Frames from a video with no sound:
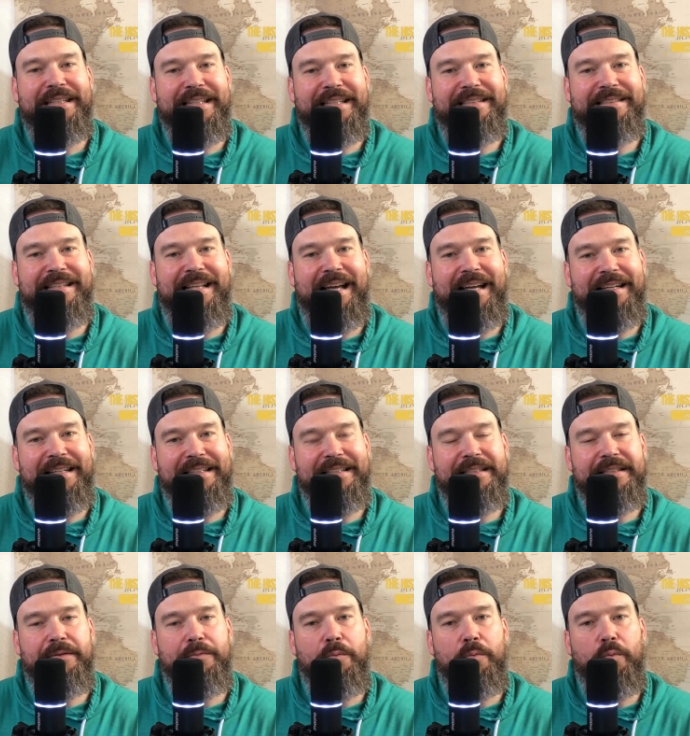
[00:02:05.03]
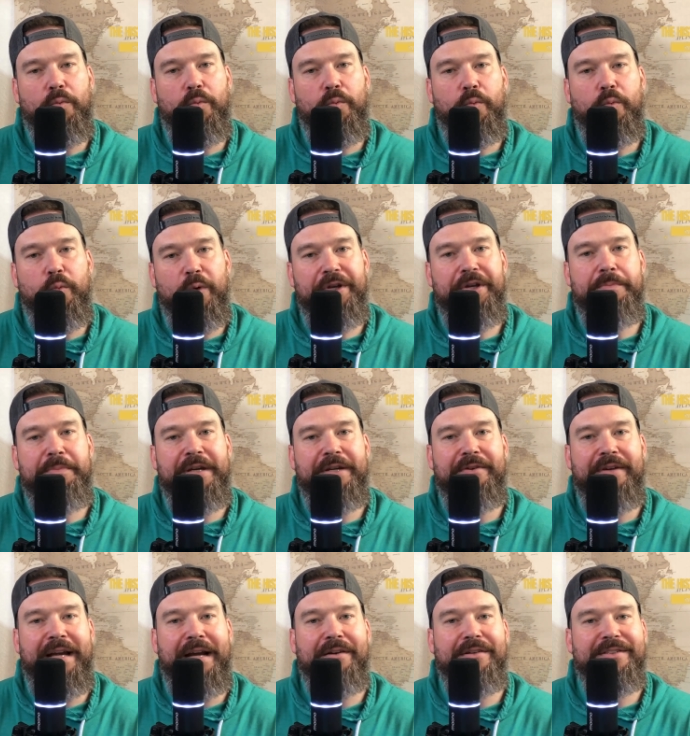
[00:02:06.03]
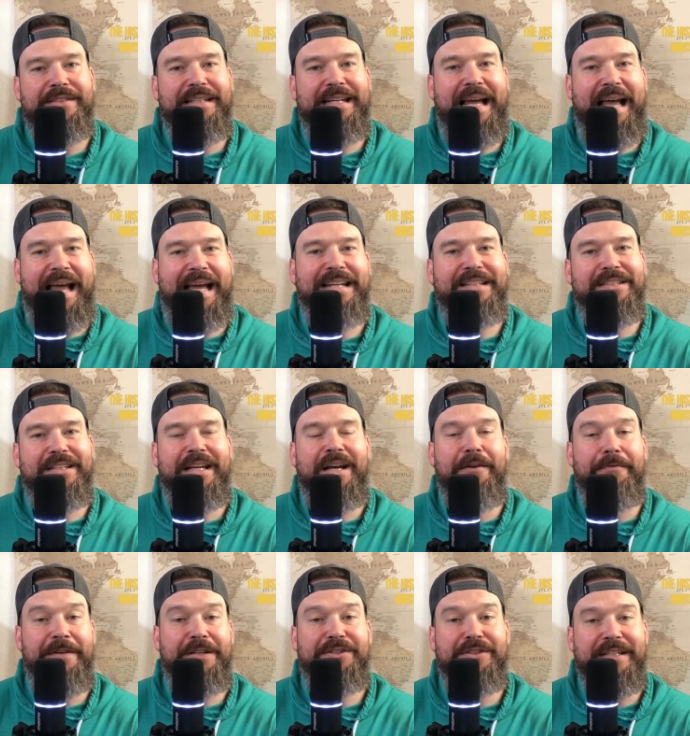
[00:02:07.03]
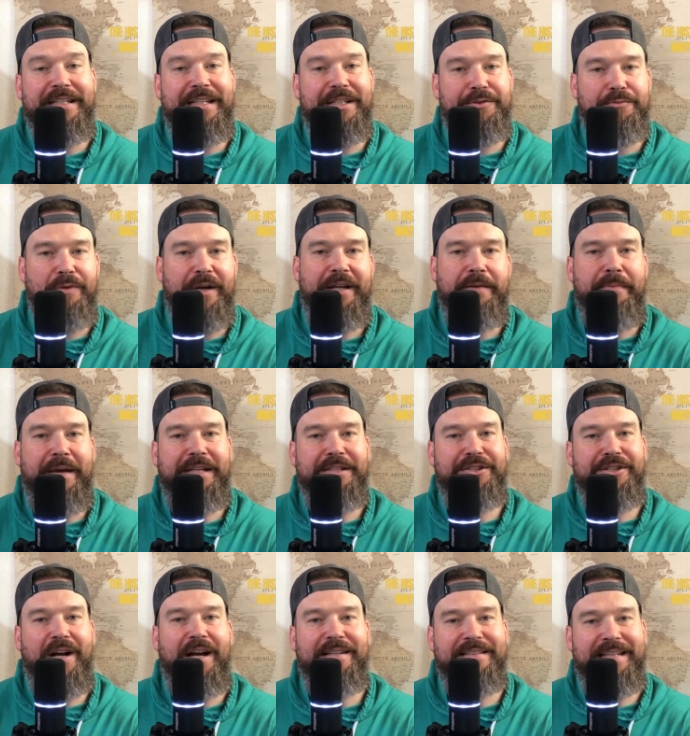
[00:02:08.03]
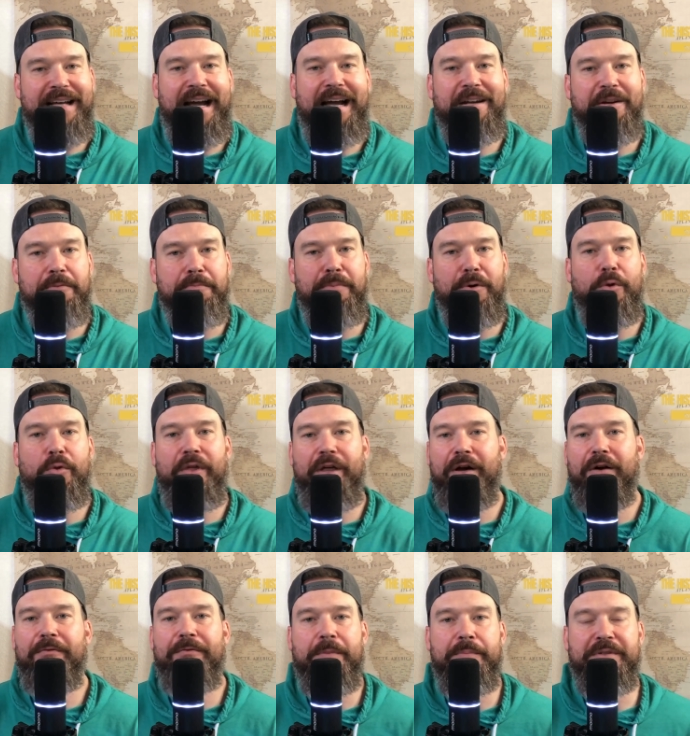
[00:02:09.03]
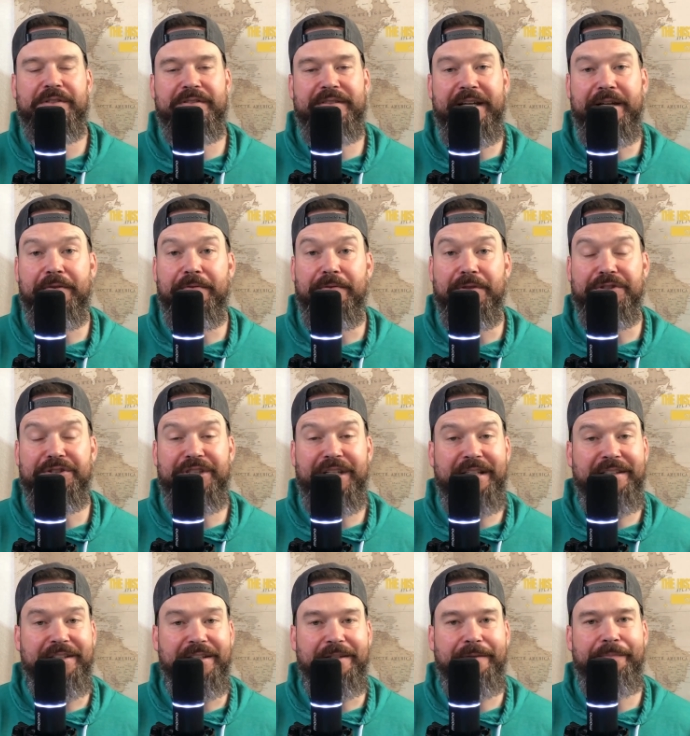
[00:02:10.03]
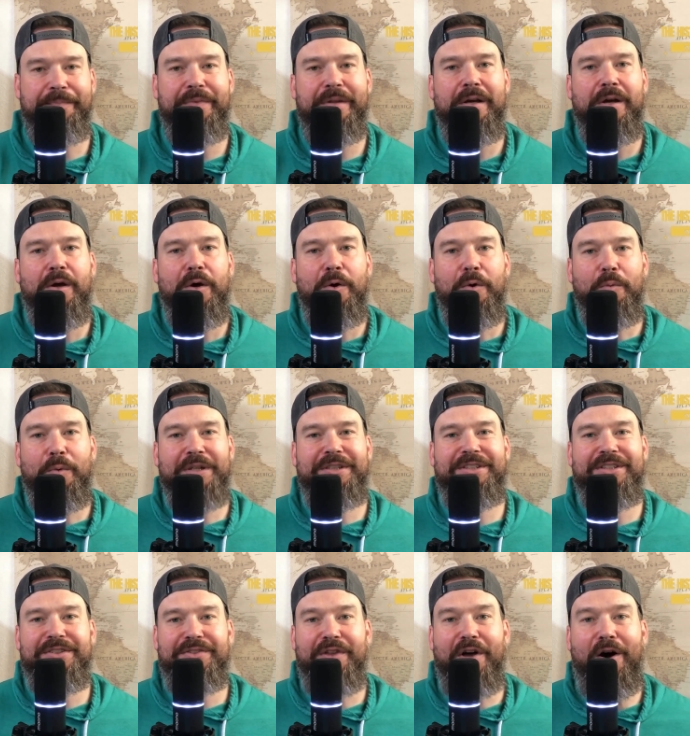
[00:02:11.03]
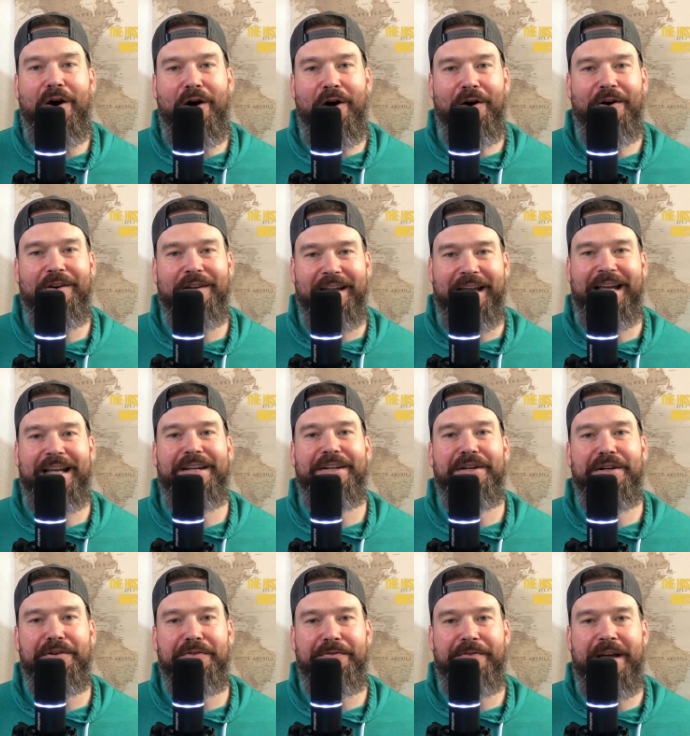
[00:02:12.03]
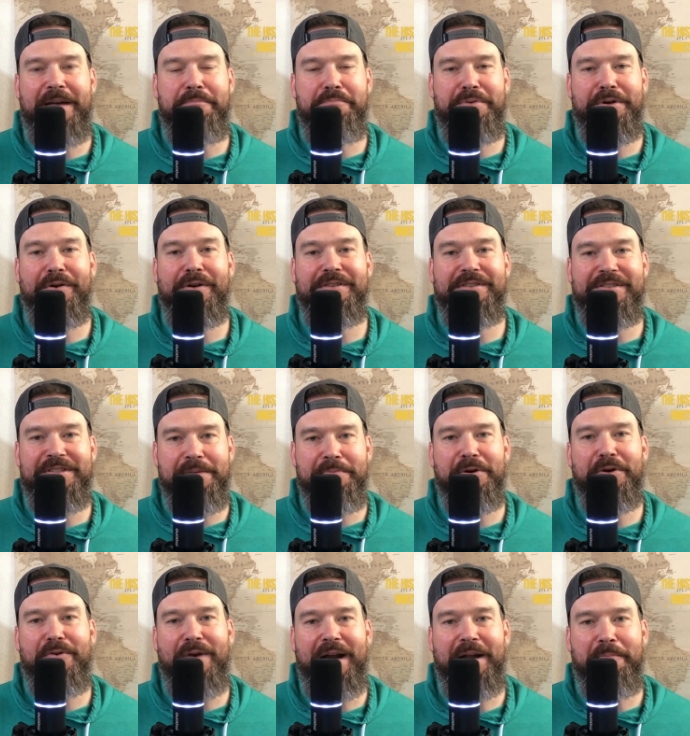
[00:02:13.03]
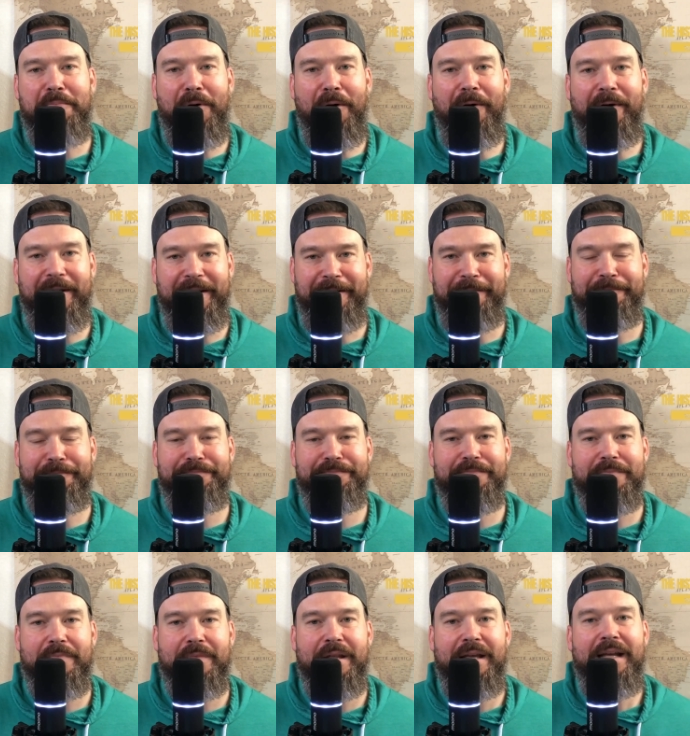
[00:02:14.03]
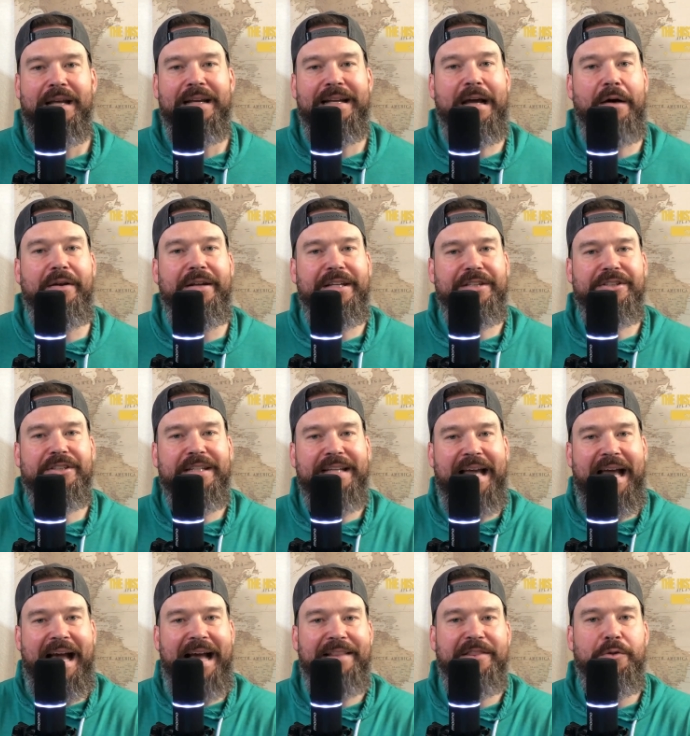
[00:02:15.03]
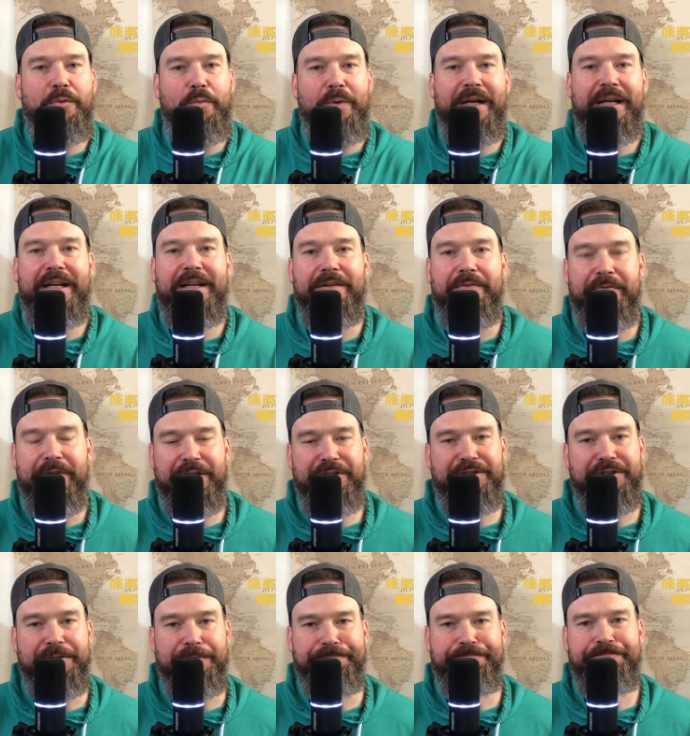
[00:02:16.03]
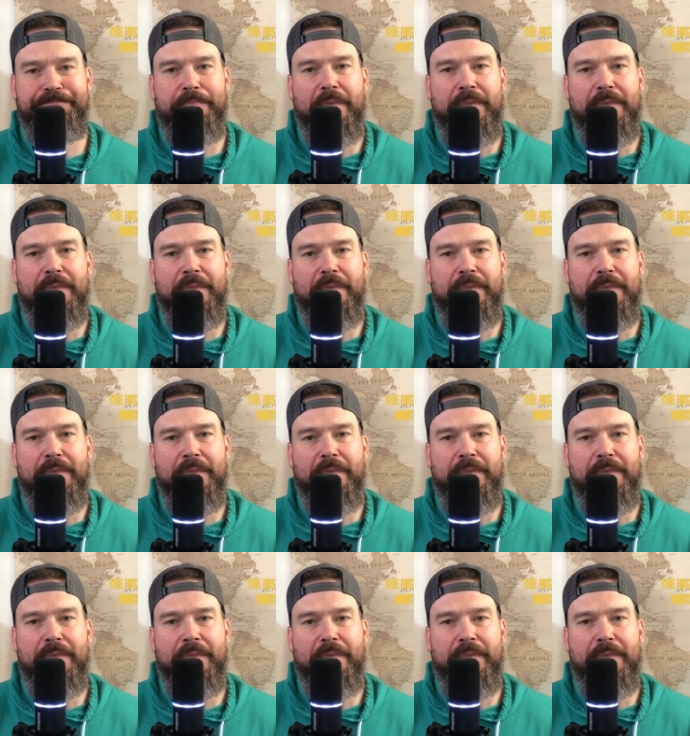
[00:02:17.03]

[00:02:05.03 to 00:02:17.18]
is that William Henry Harrison and eventually his running mate John Tyler both hail from the state of Virginia, which is the heartland of Van Buren's Democratic Party. Now, initially at the Whig convention,